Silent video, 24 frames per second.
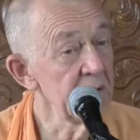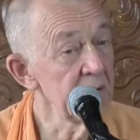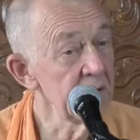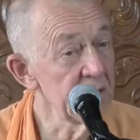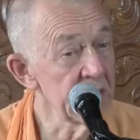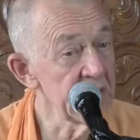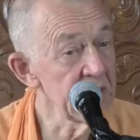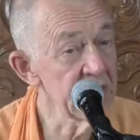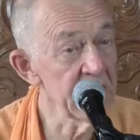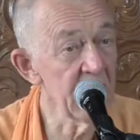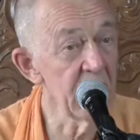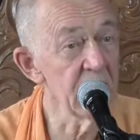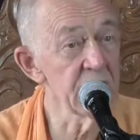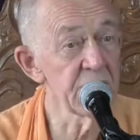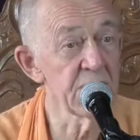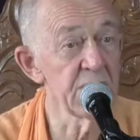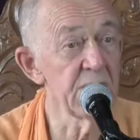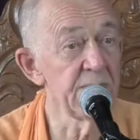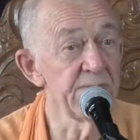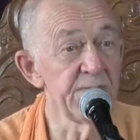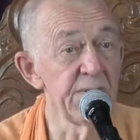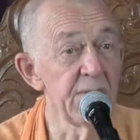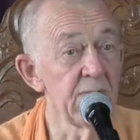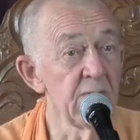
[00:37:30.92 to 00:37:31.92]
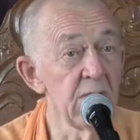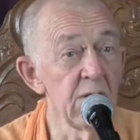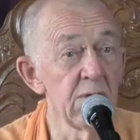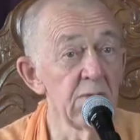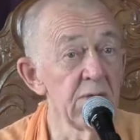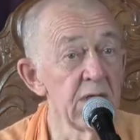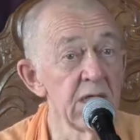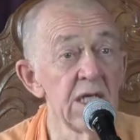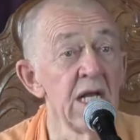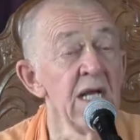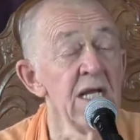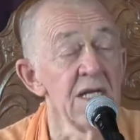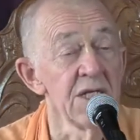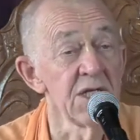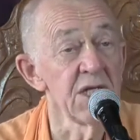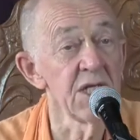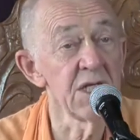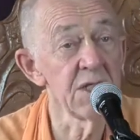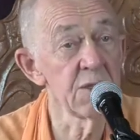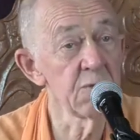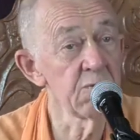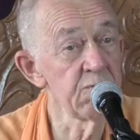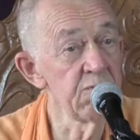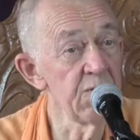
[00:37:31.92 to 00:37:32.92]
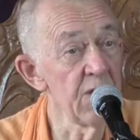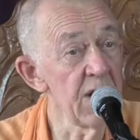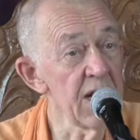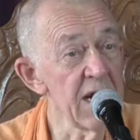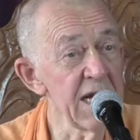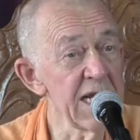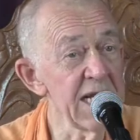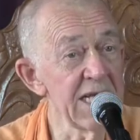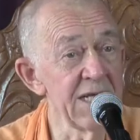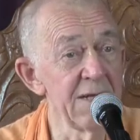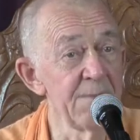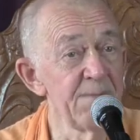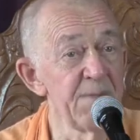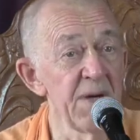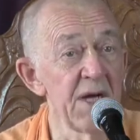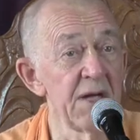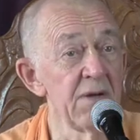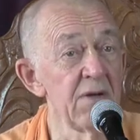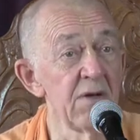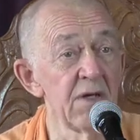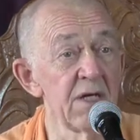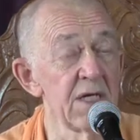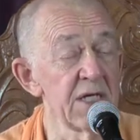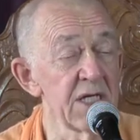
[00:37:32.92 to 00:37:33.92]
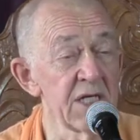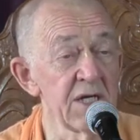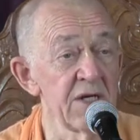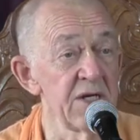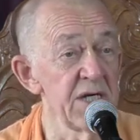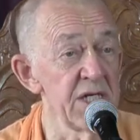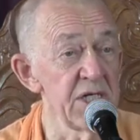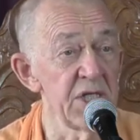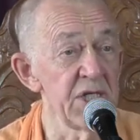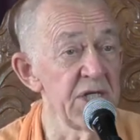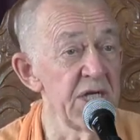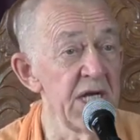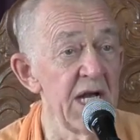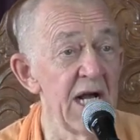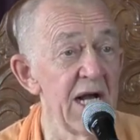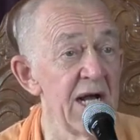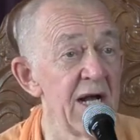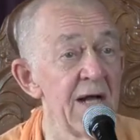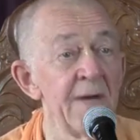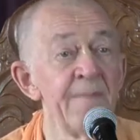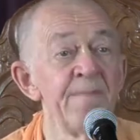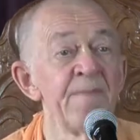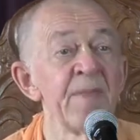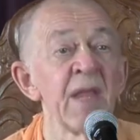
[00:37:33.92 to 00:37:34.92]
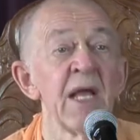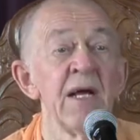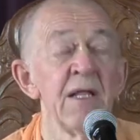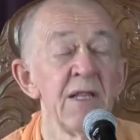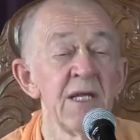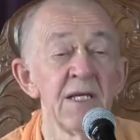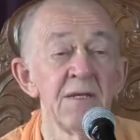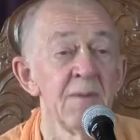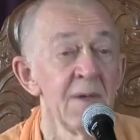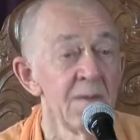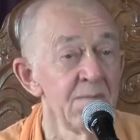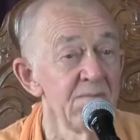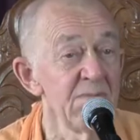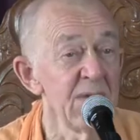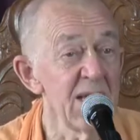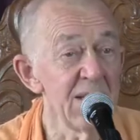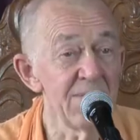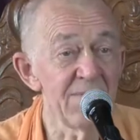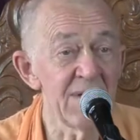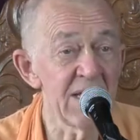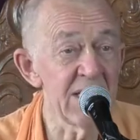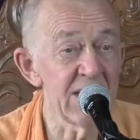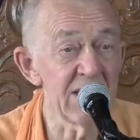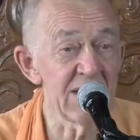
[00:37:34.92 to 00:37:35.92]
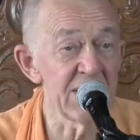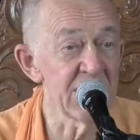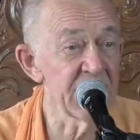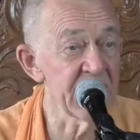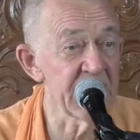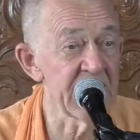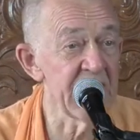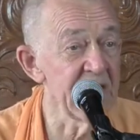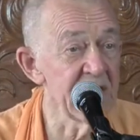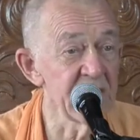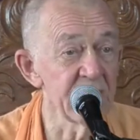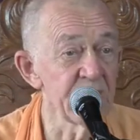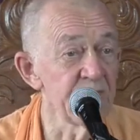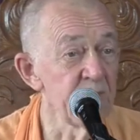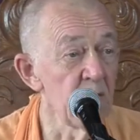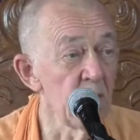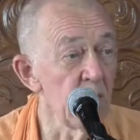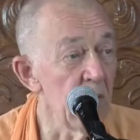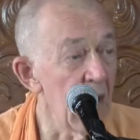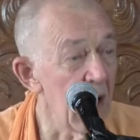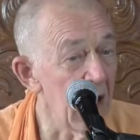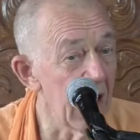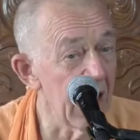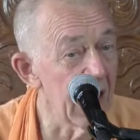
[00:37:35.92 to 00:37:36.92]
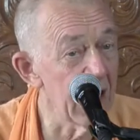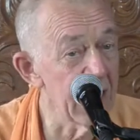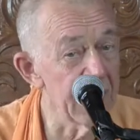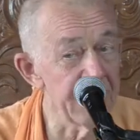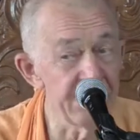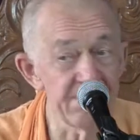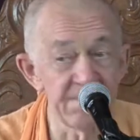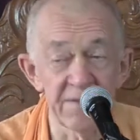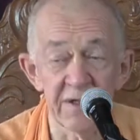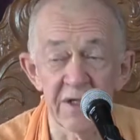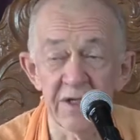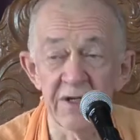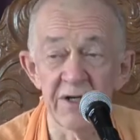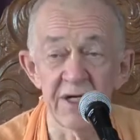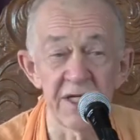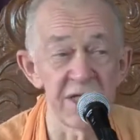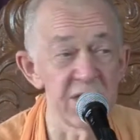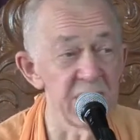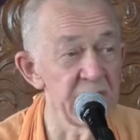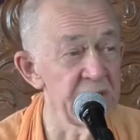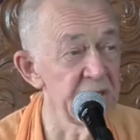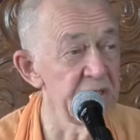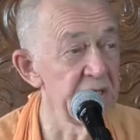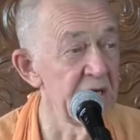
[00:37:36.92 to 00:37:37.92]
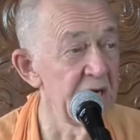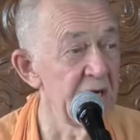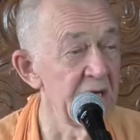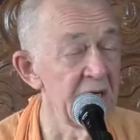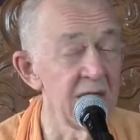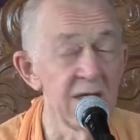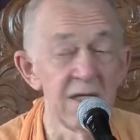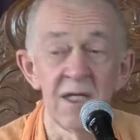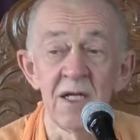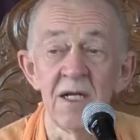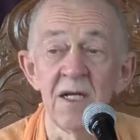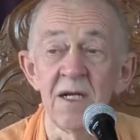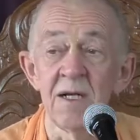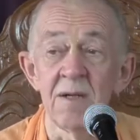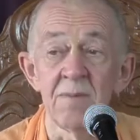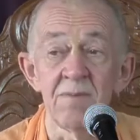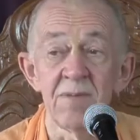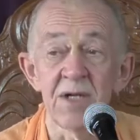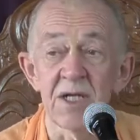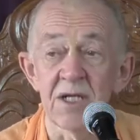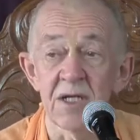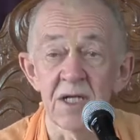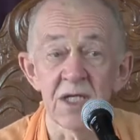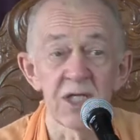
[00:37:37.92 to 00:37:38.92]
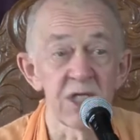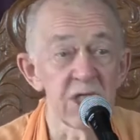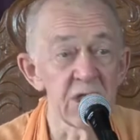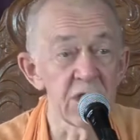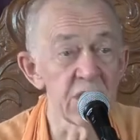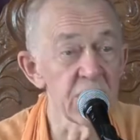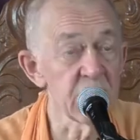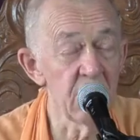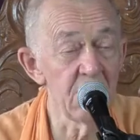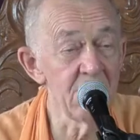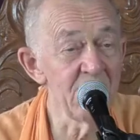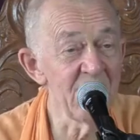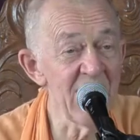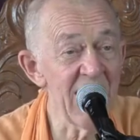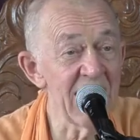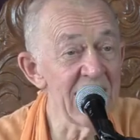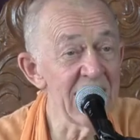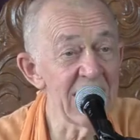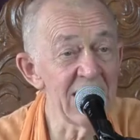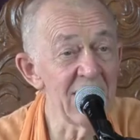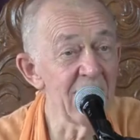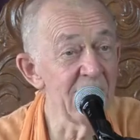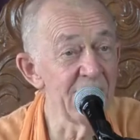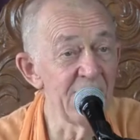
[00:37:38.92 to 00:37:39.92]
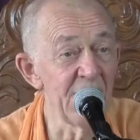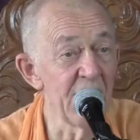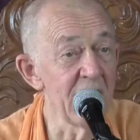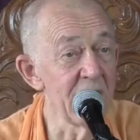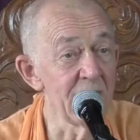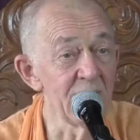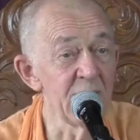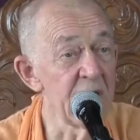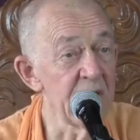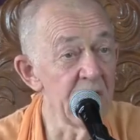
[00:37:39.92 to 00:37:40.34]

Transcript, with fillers: She's also bewildered. She's worried about Lord Krishna, that maybe these kings will harm Krishna because there's so many of them.